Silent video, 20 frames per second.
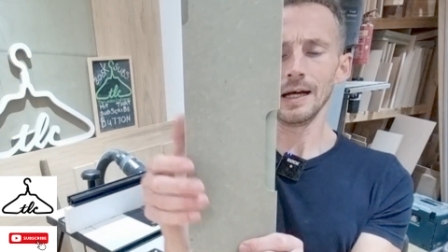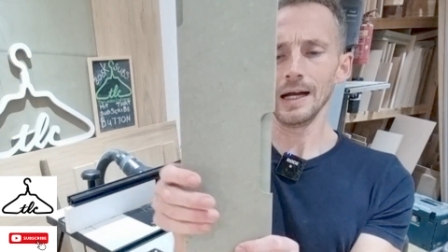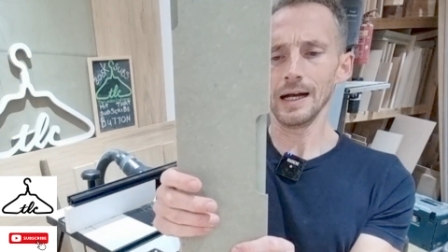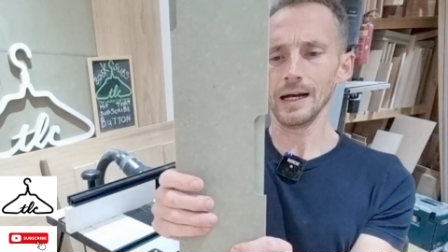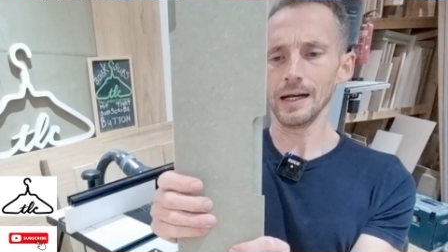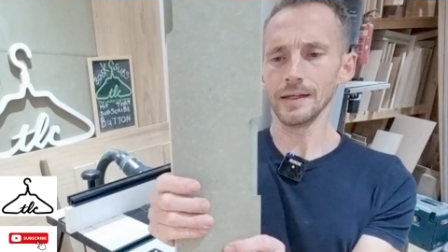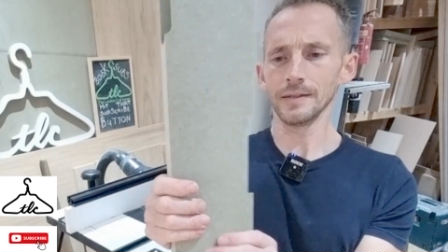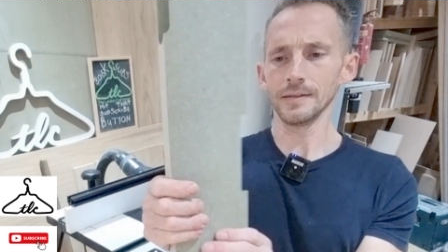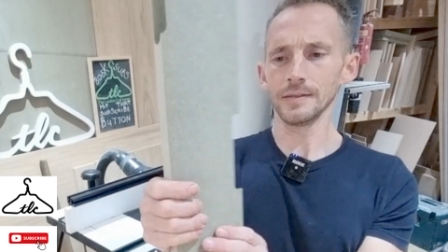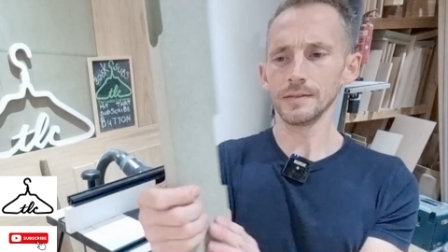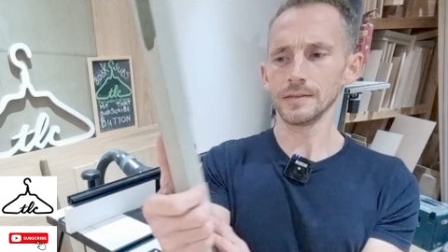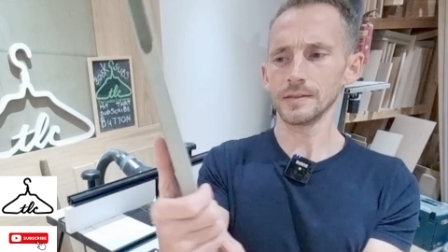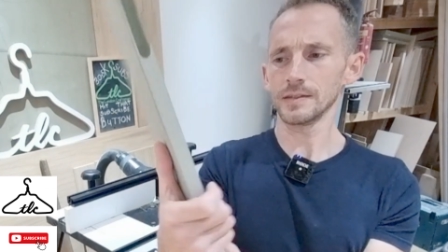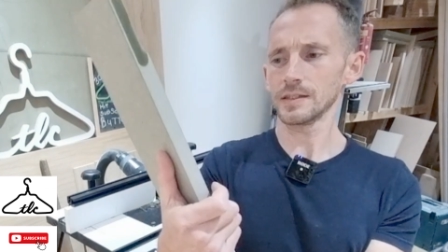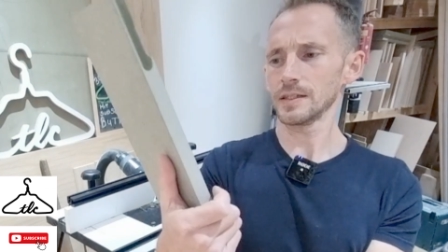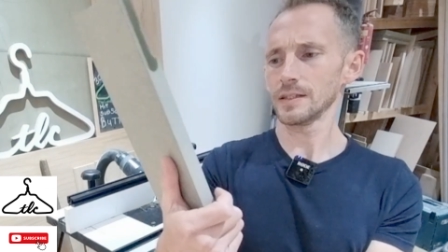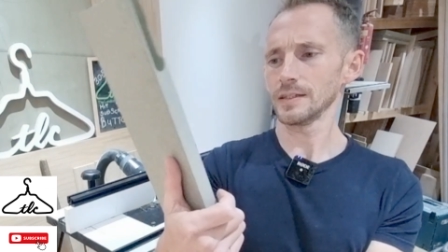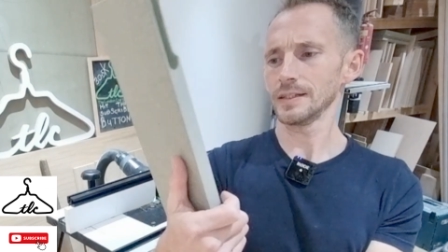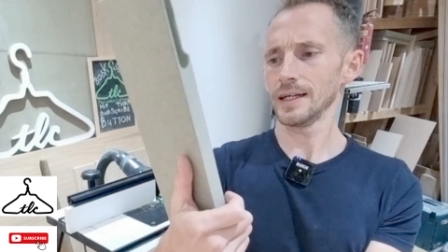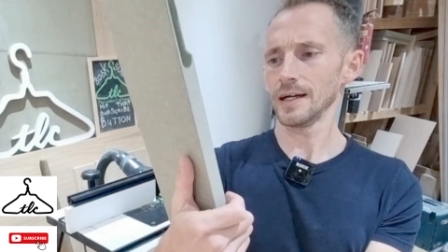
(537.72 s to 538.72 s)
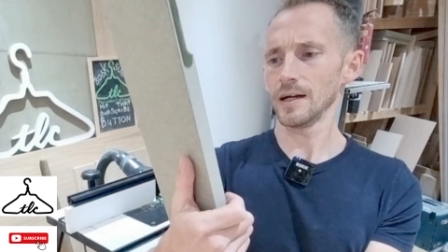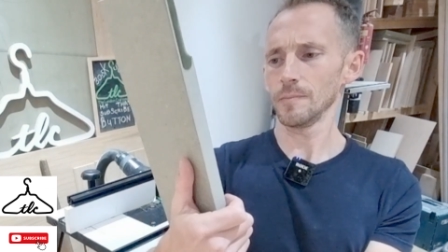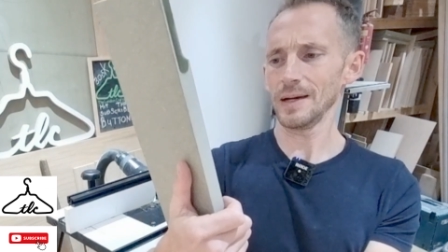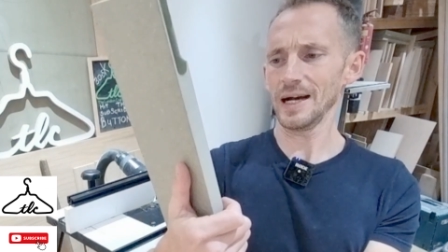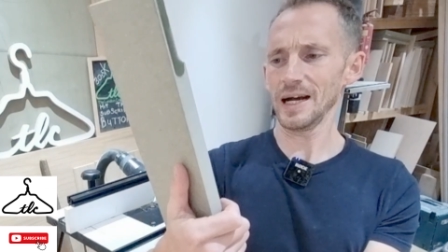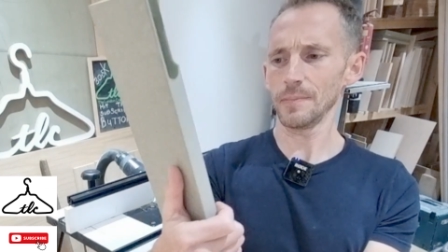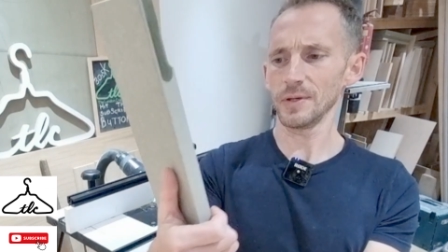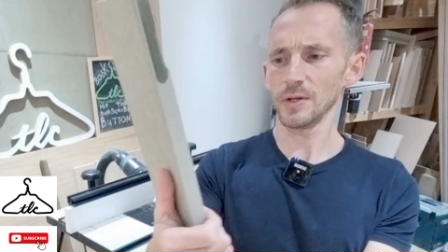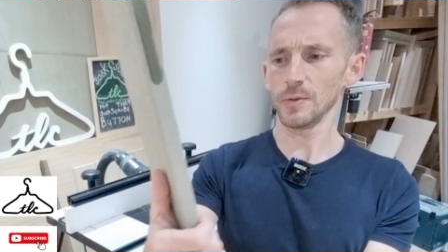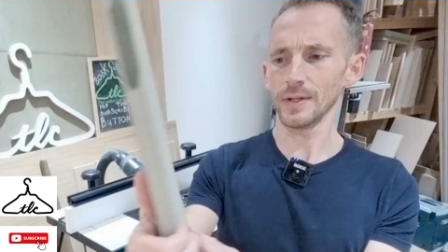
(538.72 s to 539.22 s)
And yeah, I'm
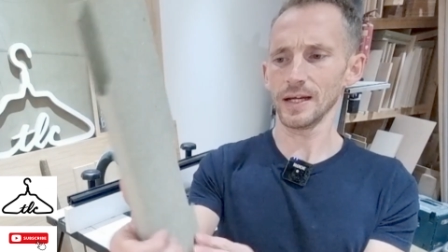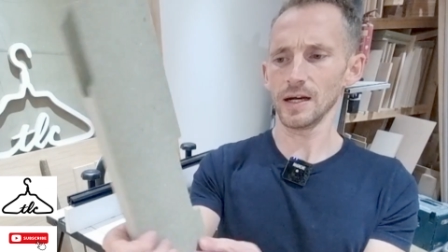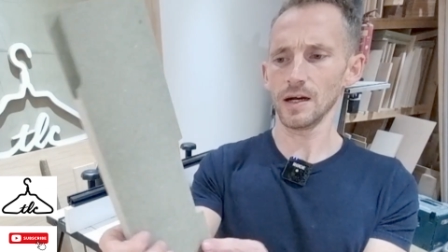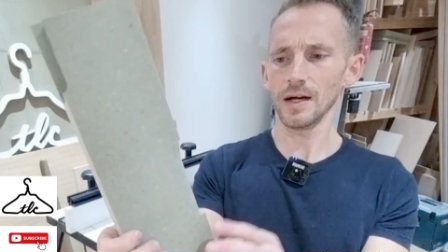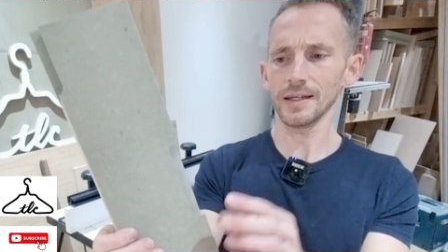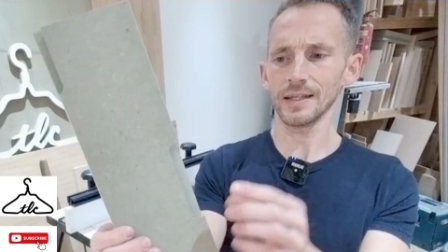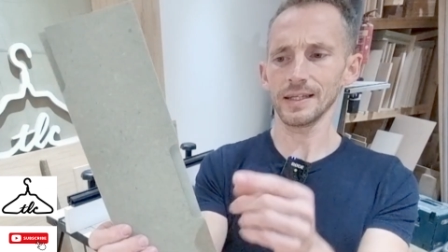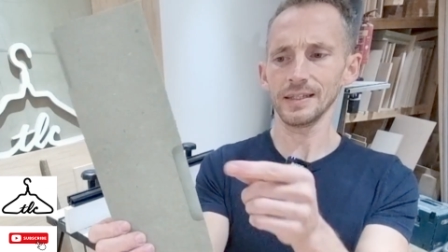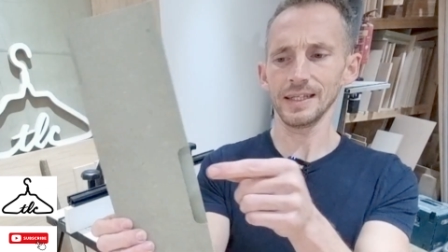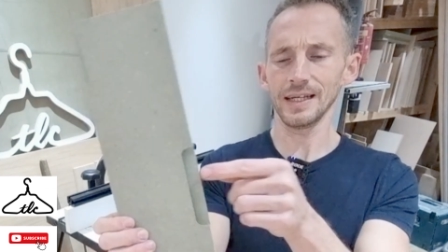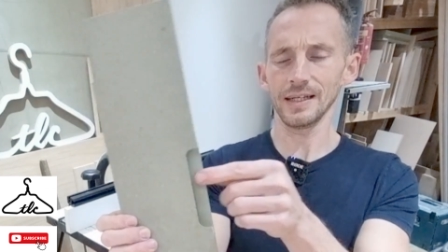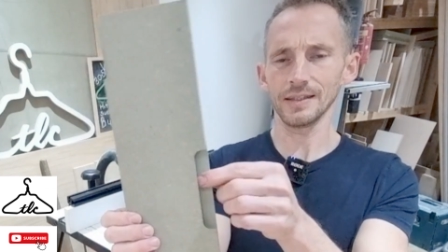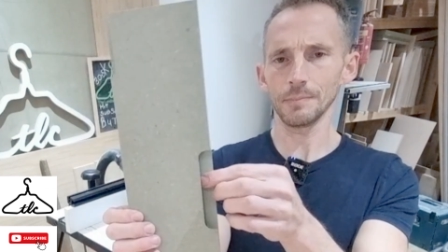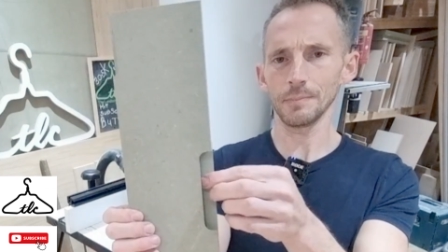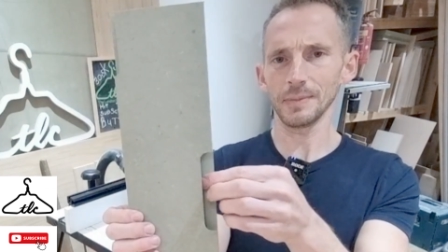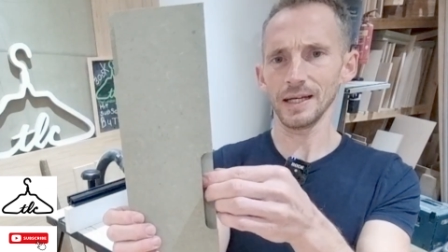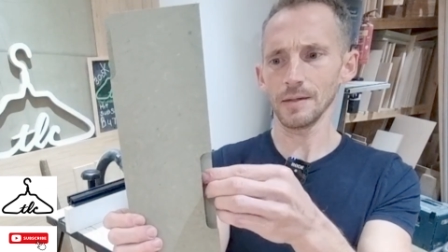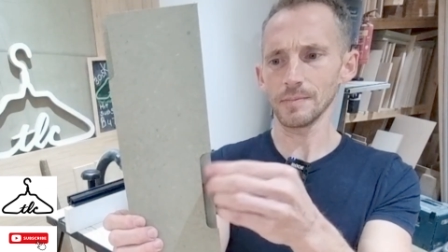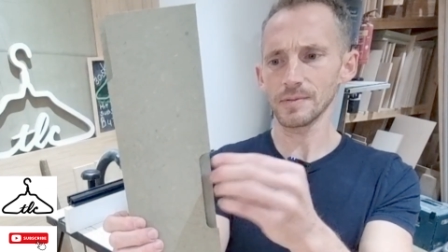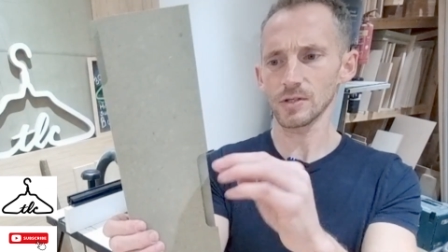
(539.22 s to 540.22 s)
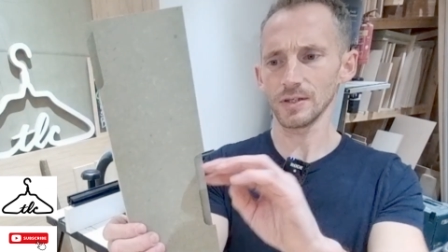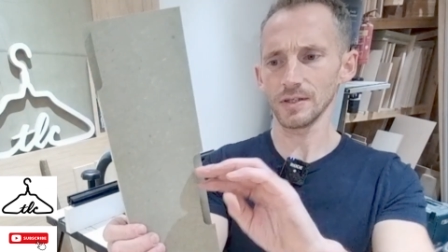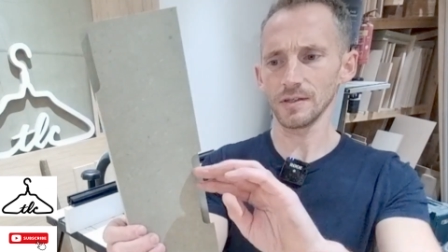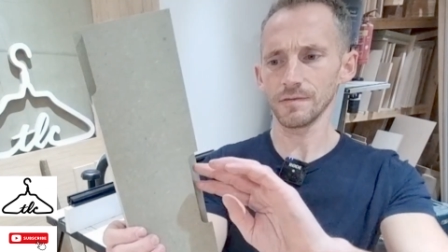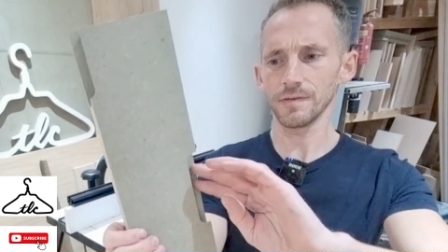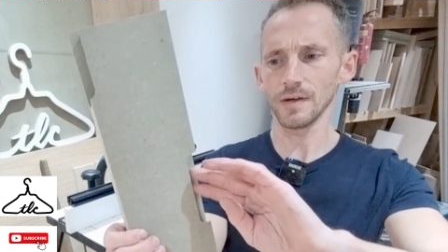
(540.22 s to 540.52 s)
happy with that. I think that'd be absolutely